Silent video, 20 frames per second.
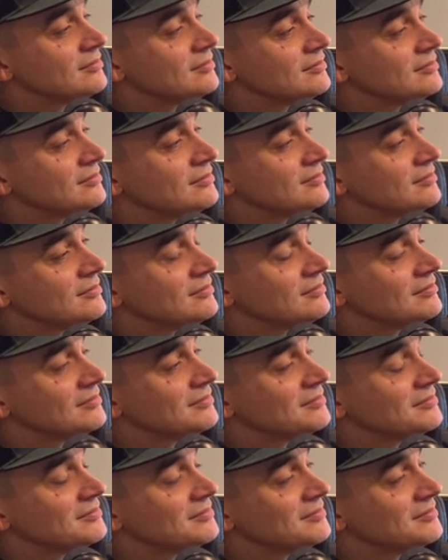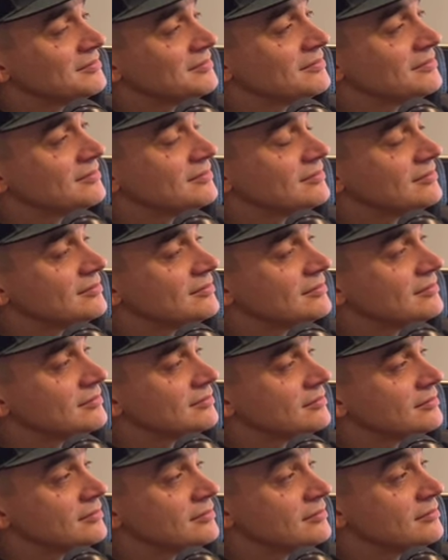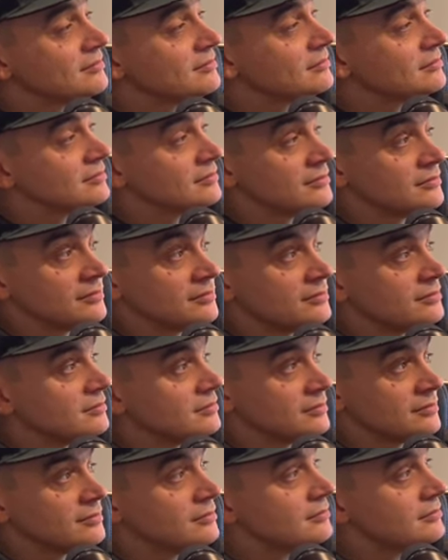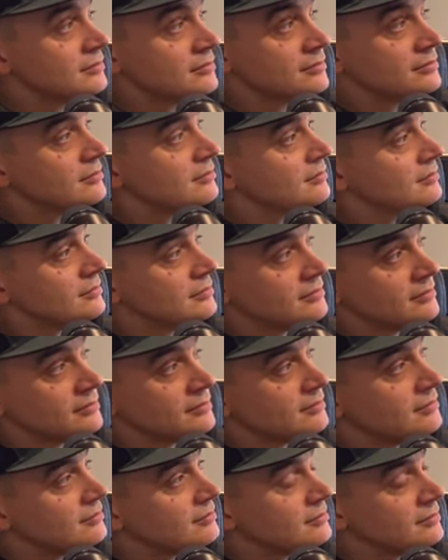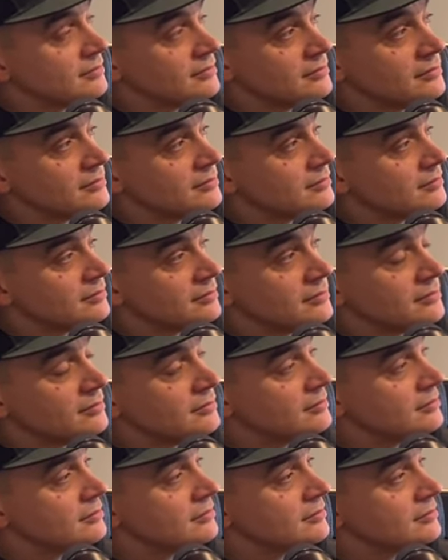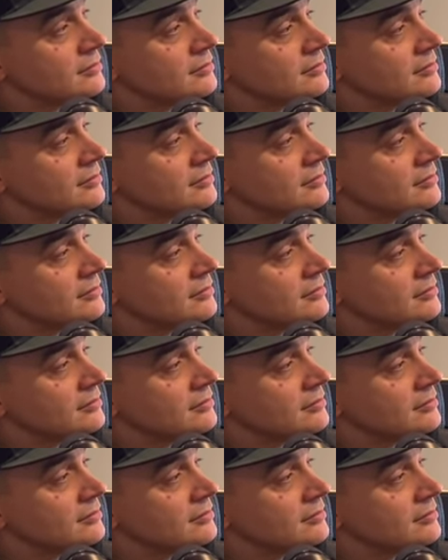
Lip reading: (silent)